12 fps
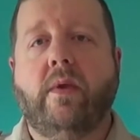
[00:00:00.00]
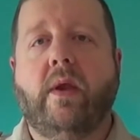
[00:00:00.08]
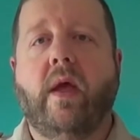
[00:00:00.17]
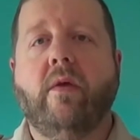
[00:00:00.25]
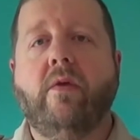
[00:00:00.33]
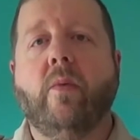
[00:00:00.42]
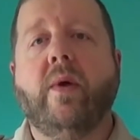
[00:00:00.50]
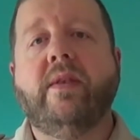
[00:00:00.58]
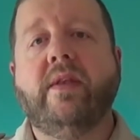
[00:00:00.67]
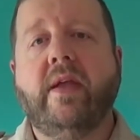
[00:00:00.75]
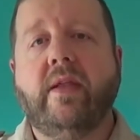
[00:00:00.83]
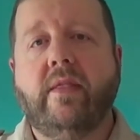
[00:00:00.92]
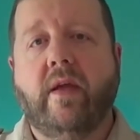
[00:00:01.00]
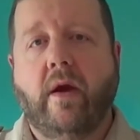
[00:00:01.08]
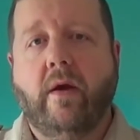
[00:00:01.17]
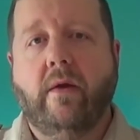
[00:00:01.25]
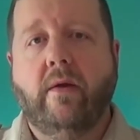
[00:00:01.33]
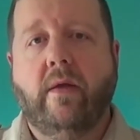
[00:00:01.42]
and how you want to get
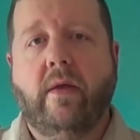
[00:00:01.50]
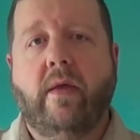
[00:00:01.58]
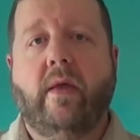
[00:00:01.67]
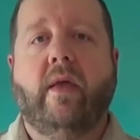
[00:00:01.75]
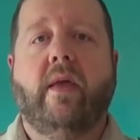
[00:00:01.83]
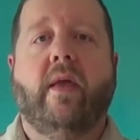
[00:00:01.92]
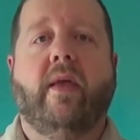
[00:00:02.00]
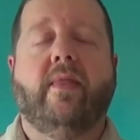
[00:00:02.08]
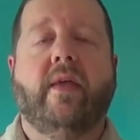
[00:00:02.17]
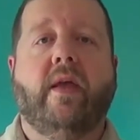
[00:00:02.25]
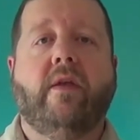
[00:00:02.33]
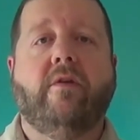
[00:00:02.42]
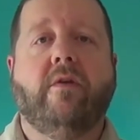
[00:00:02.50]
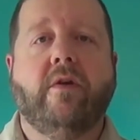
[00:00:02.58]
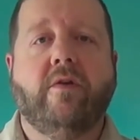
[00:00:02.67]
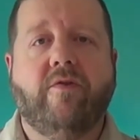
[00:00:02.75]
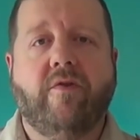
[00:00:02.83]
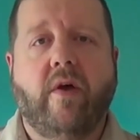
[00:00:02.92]
there. And then
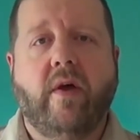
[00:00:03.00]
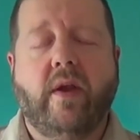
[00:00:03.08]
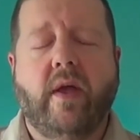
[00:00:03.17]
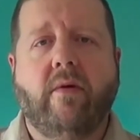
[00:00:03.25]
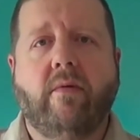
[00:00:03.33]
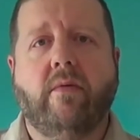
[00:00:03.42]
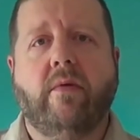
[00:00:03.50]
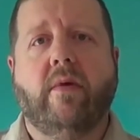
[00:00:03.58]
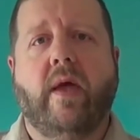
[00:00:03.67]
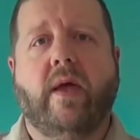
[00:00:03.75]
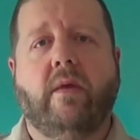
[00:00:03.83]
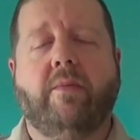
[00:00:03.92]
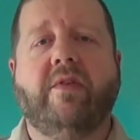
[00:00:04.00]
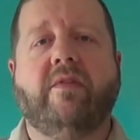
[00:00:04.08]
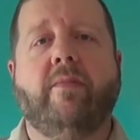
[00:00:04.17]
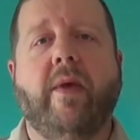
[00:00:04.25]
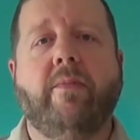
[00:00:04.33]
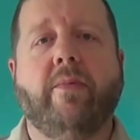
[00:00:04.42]
draw it out on a piece
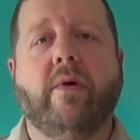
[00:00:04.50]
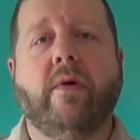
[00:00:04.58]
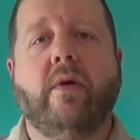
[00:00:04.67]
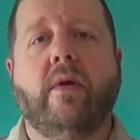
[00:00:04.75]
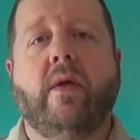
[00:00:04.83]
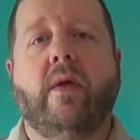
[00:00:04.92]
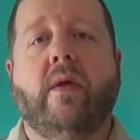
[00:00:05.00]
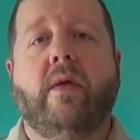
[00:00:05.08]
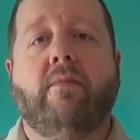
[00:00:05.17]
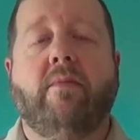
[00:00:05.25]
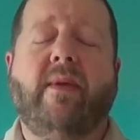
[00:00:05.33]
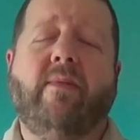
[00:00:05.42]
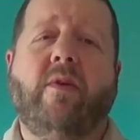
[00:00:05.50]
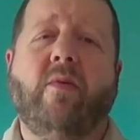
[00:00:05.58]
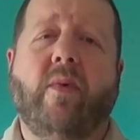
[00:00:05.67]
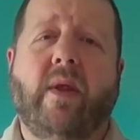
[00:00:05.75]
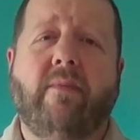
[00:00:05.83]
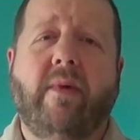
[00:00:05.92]
of paper. Maybe you
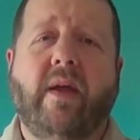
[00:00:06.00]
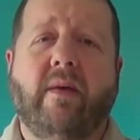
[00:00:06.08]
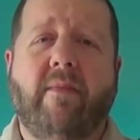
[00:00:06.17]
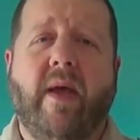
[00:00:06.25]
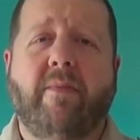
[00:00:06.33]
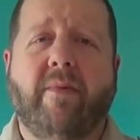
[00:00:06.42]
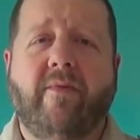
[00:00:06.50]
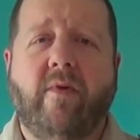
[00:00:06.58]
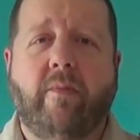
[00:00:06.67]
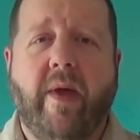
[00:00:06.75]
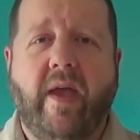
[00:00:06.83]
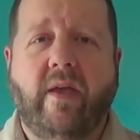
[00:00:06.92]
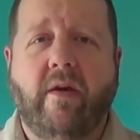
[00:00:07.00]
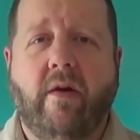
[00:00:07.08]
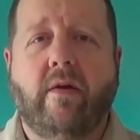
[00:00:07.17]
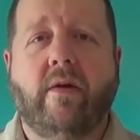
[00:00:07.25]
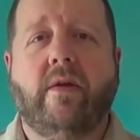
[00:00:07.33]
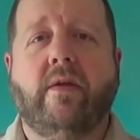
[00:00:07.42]
want to make a map of your
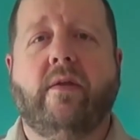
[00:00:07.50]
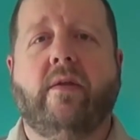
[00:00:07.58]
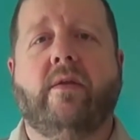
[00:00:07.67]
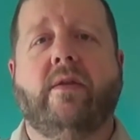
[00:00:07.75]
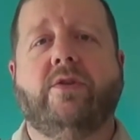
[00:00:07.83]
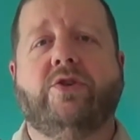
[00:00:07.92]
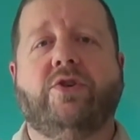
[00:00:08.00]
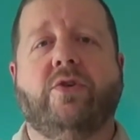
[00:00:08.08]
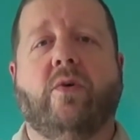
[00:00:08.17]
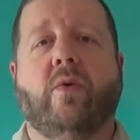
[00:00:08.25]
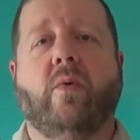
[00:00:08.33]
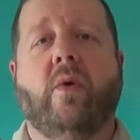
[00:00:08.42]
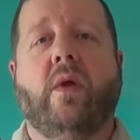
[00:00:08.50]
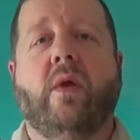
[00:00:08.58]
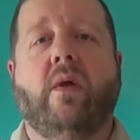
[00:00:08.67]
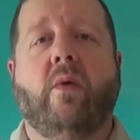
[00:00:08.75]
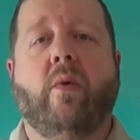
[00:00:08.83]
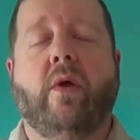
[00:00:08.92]
backyard and show
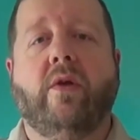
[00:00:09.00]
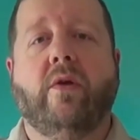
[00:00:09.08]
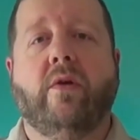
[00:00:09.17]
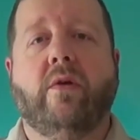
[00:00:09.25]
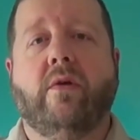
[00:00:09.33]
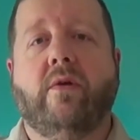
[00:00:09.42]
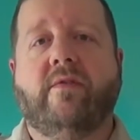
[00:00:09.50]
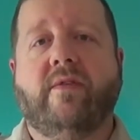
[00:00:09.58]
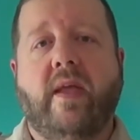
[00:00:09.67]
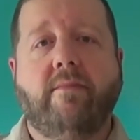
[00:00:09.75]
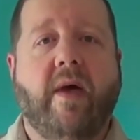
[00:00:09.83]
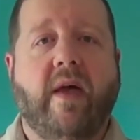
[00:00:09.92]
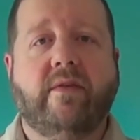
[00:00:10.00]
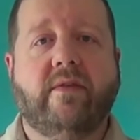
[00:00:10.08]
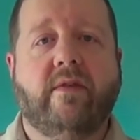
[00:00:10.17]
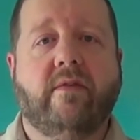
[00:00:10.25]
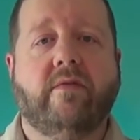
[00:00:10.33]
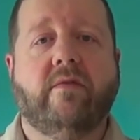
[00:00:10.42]
where your sandbox
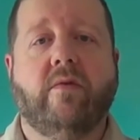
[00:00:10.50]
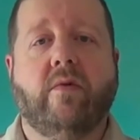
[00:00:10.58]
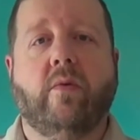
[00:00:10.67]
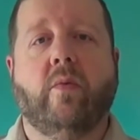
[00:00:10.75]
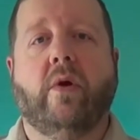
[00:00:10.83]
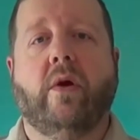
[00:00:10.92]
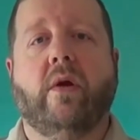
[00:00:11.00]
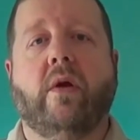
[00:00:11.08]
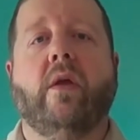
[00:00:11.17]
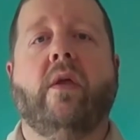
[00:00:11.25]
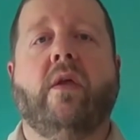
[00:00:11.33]
is, or where